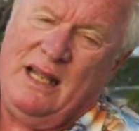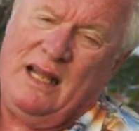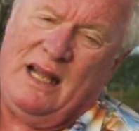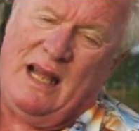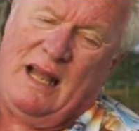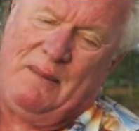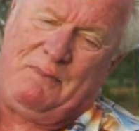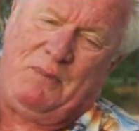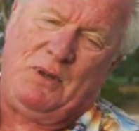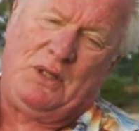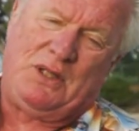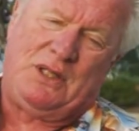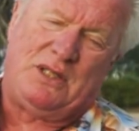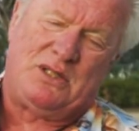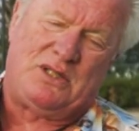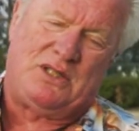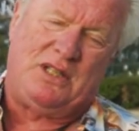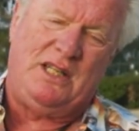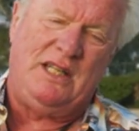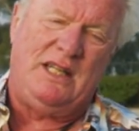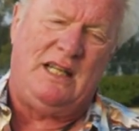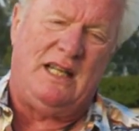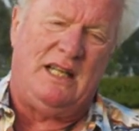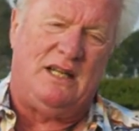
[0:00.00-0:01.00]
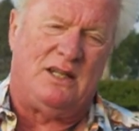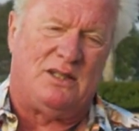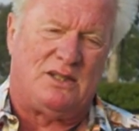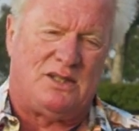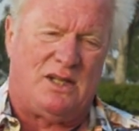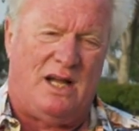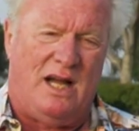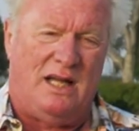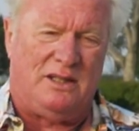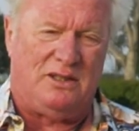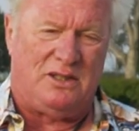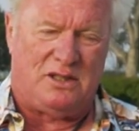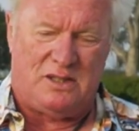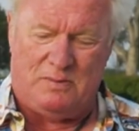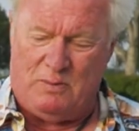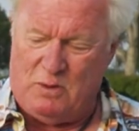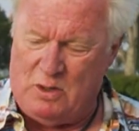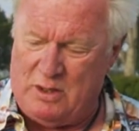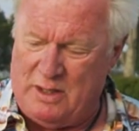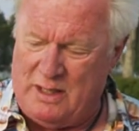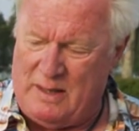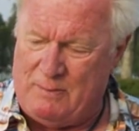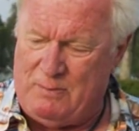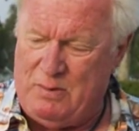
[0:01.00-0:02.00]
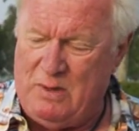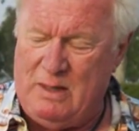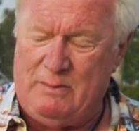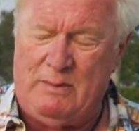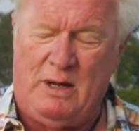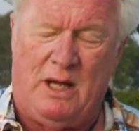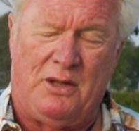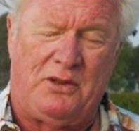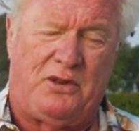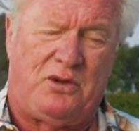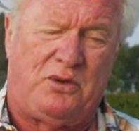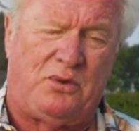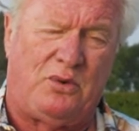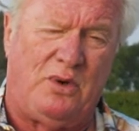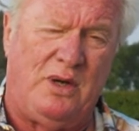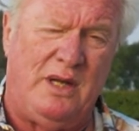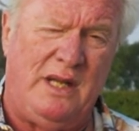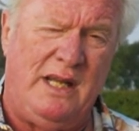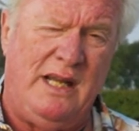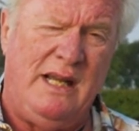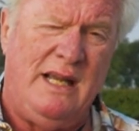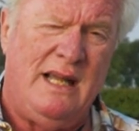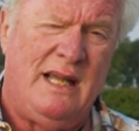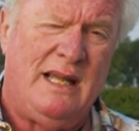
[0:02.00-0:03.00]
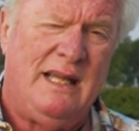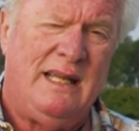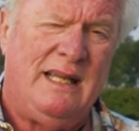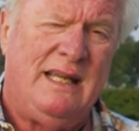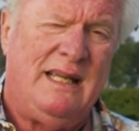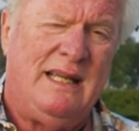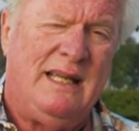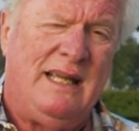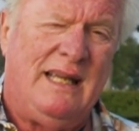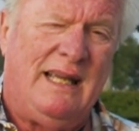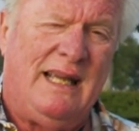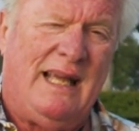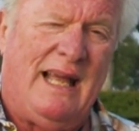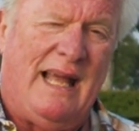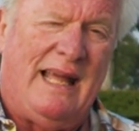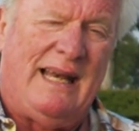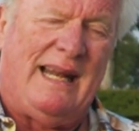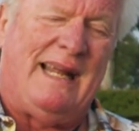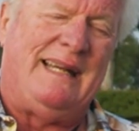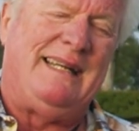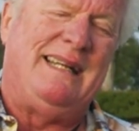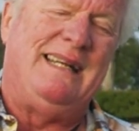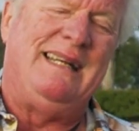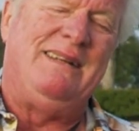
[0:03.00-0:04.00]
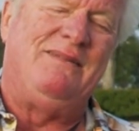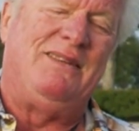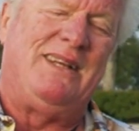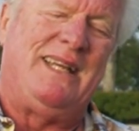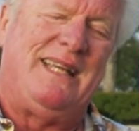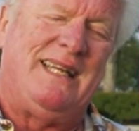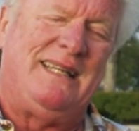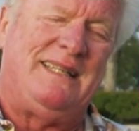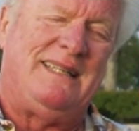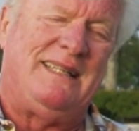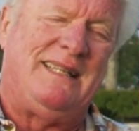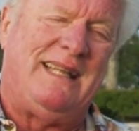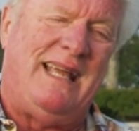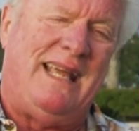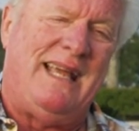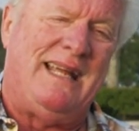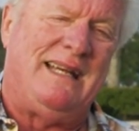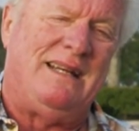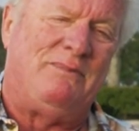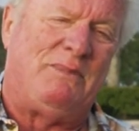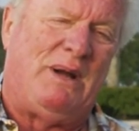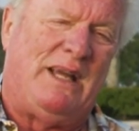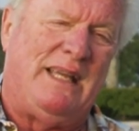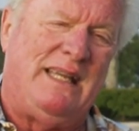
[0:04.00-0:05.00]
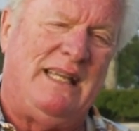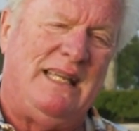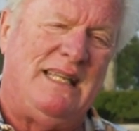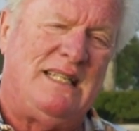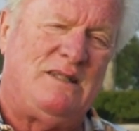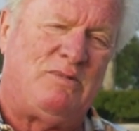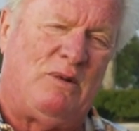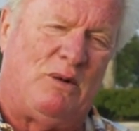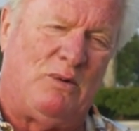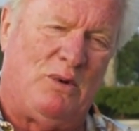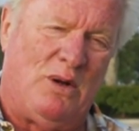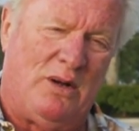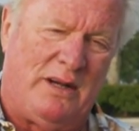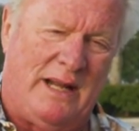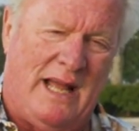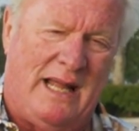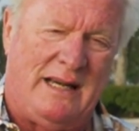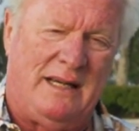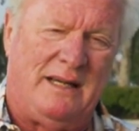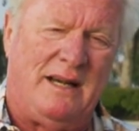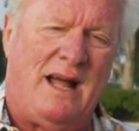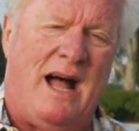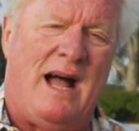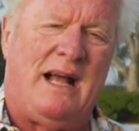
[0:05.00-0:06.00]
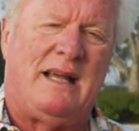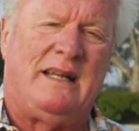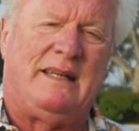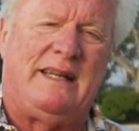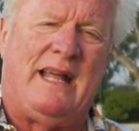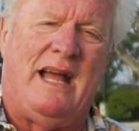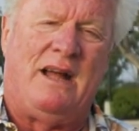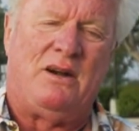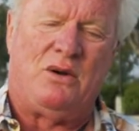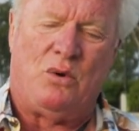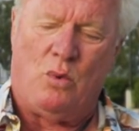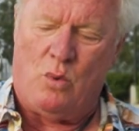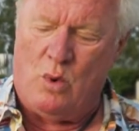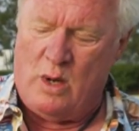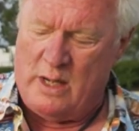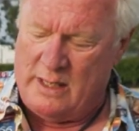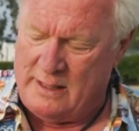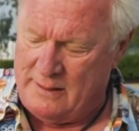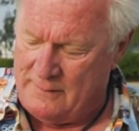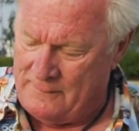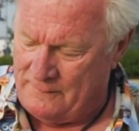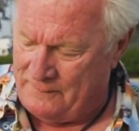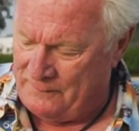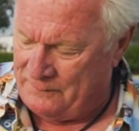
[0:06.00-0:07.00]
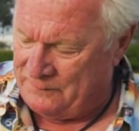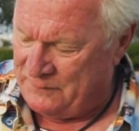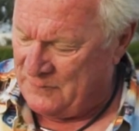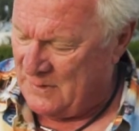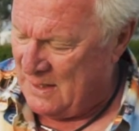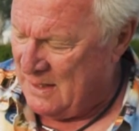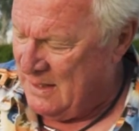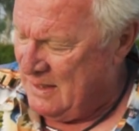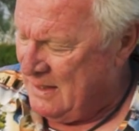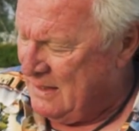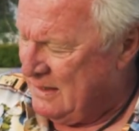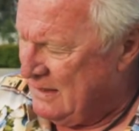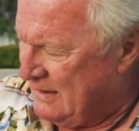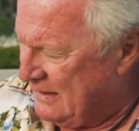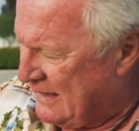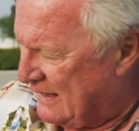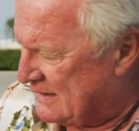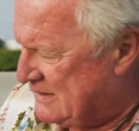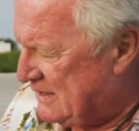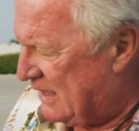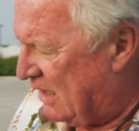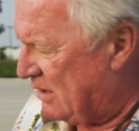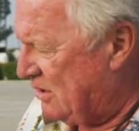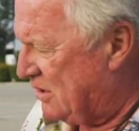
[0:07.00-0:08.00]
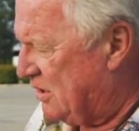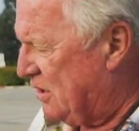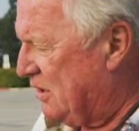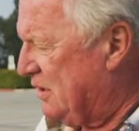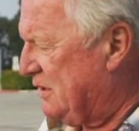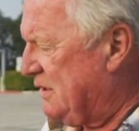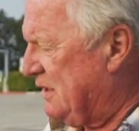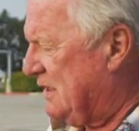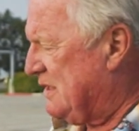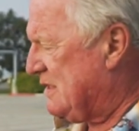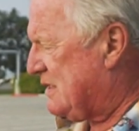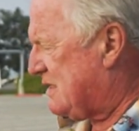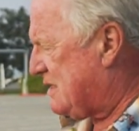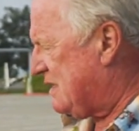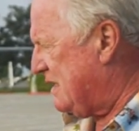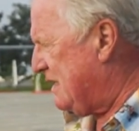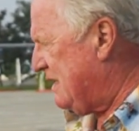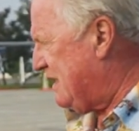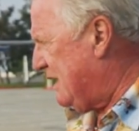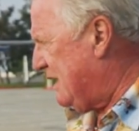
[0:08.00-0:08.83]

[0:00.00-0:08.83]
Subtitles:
I put the seat heaters on this morning. I put them on 3, and I didn't even get to the end of my easement road. I had to knock it down to 1. That's how good these seat